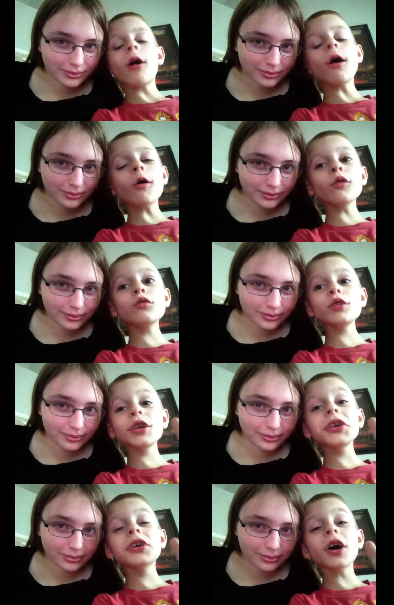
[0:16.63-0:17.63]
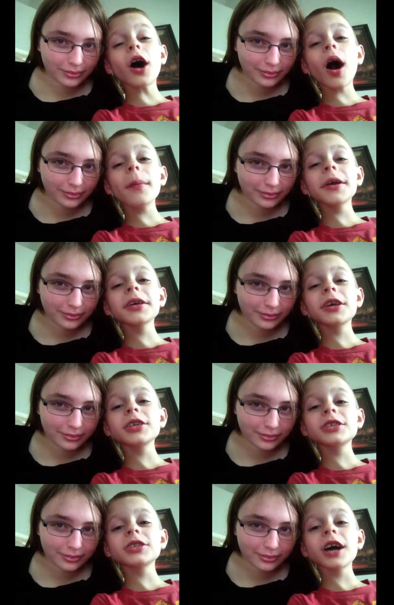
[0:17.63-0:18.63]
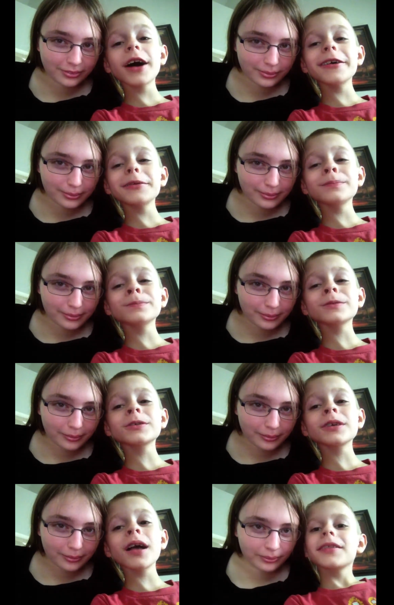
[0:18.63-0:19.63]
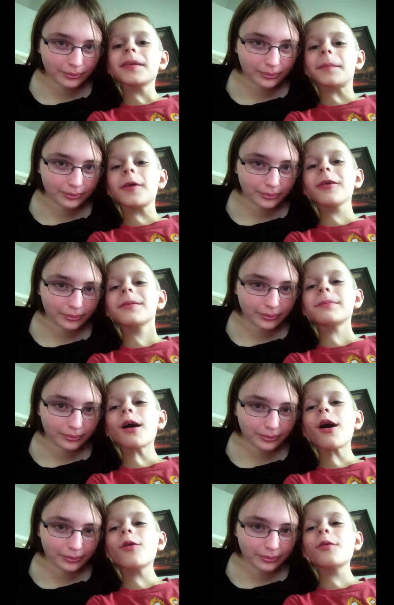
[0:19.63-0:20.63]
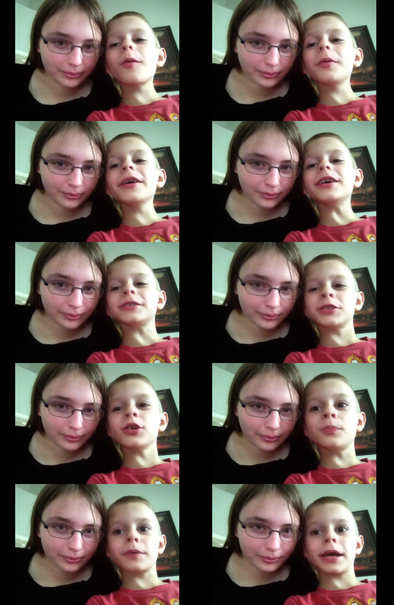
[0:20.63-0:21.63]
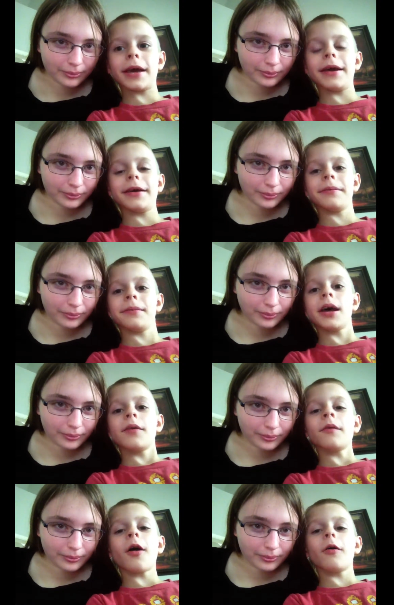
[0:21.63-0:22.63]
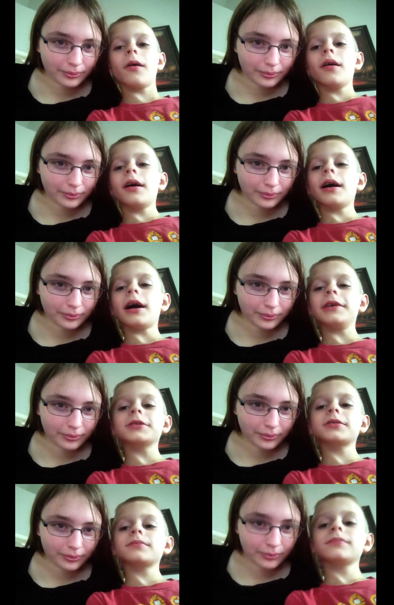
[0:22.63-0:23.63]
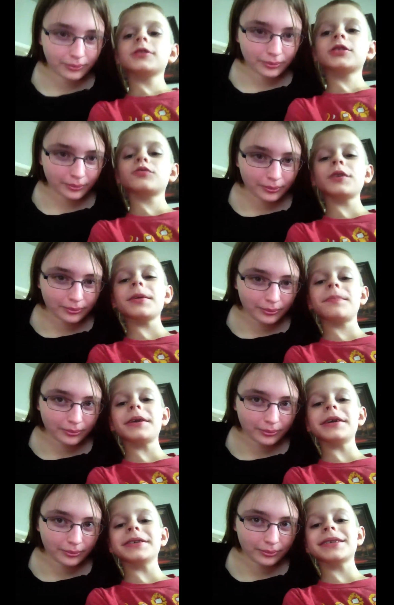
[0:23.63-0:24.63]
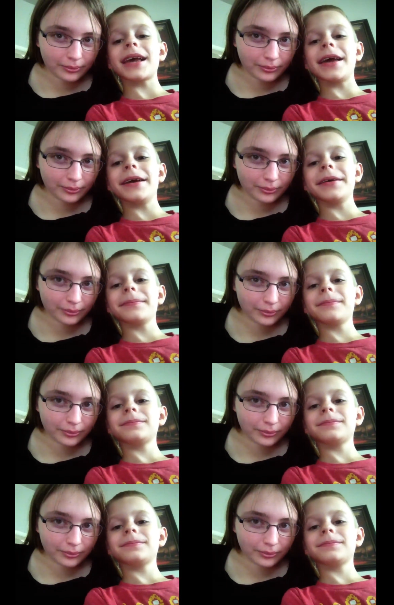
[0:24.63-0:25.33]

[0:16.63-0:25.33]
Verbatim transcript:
Speaker 1: Only common kitchen items. The bowling ball will be a soup can. Well, a sweet peas can.